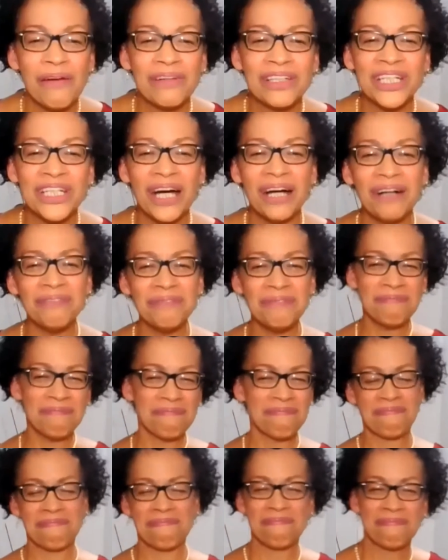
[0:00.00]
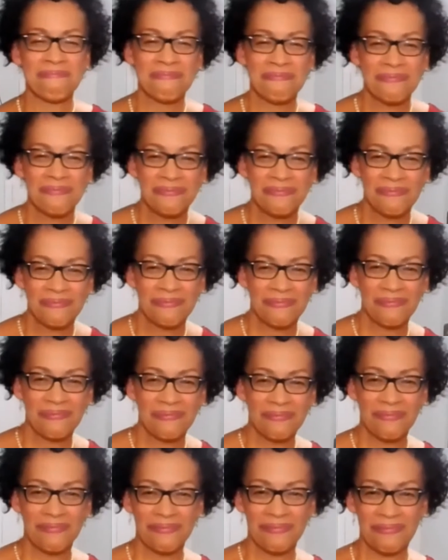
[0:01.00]
Mary Jo?
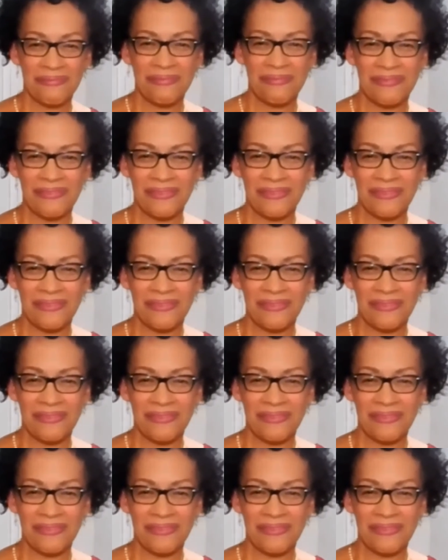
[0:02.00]
Well, I